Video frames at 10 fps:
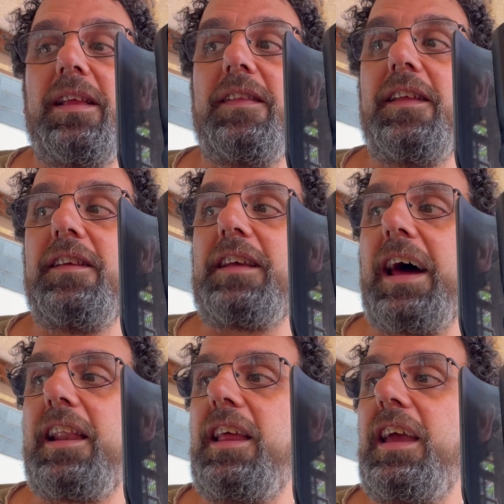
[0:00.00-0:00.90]
that is
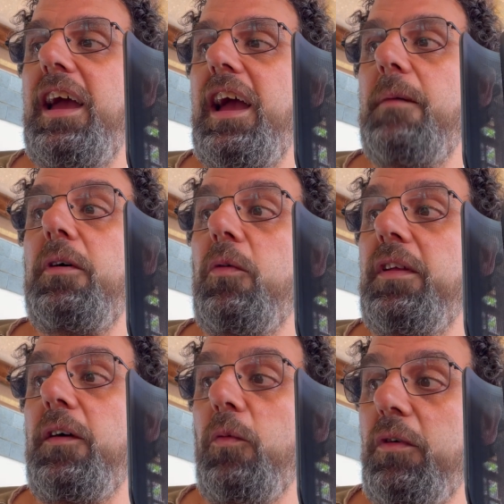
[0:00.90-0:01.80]
currently everywhere in
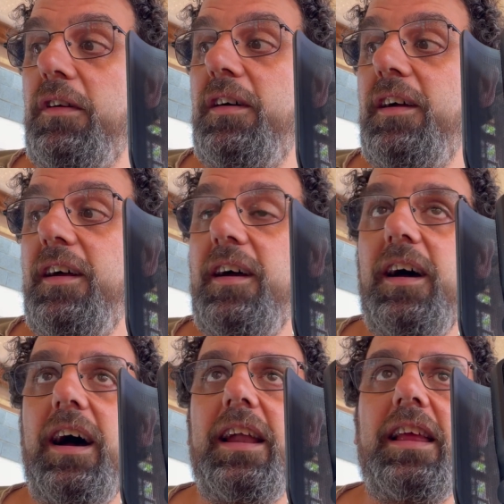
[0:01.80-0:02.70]
the world.
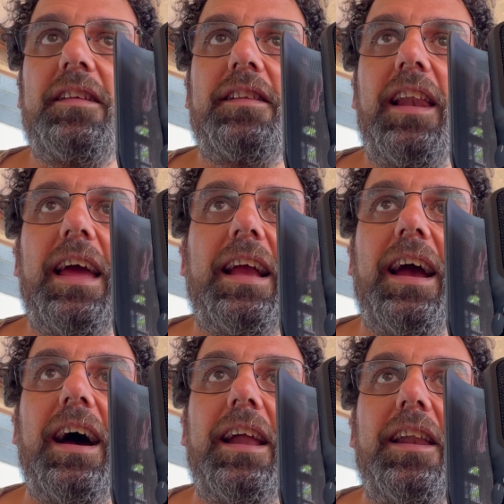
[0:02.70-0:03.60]
And it's like
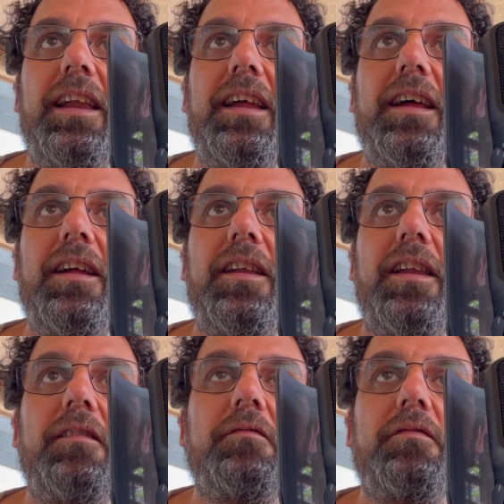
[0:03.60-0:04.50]
a
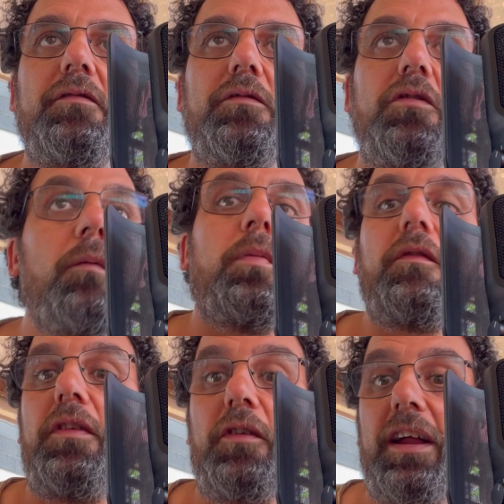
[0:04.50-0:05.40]

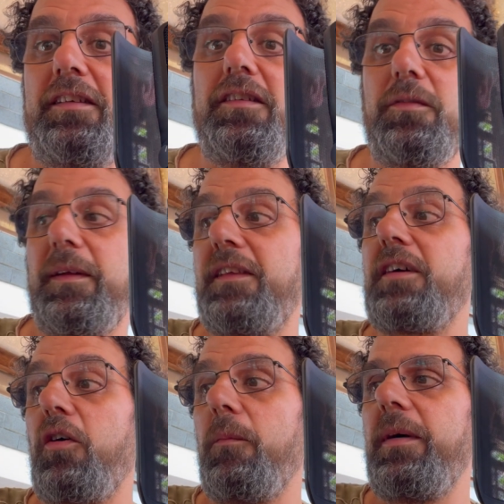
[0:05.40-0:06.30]
non-profit organization, but it's a
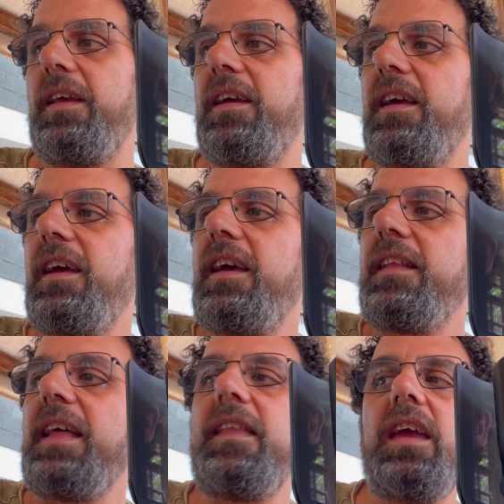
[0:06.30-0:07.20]
company.
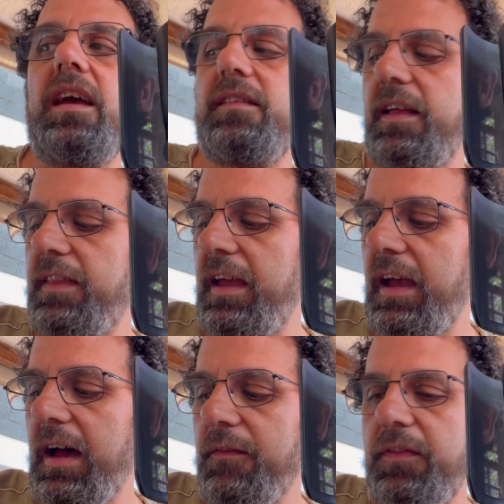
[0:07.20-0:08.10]
The idea is that they
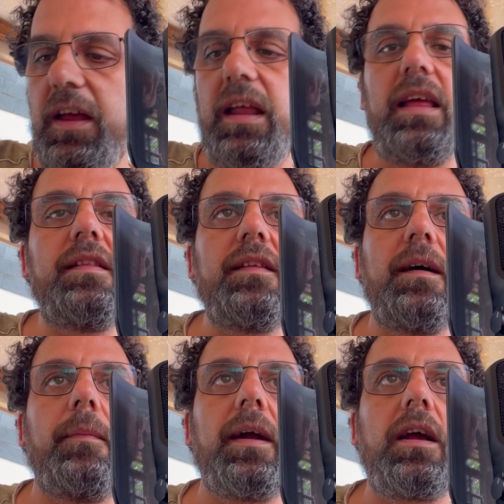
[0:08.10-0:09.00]
have generated a
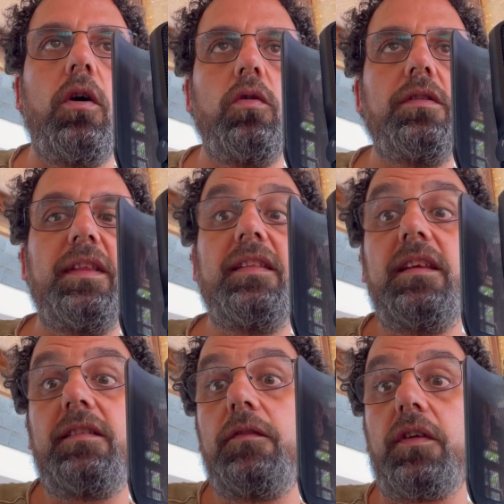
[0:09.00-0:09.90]
barcode that is
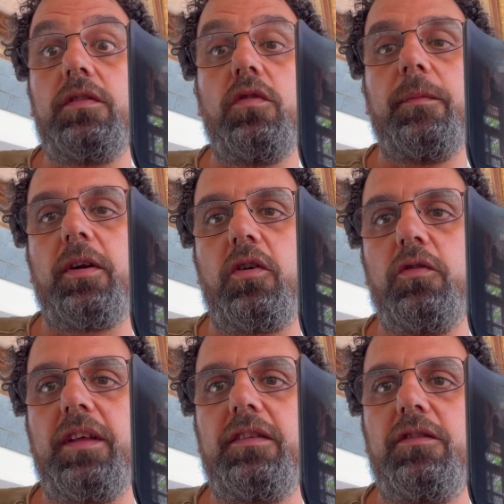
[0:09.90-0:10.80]
different to the barcode that you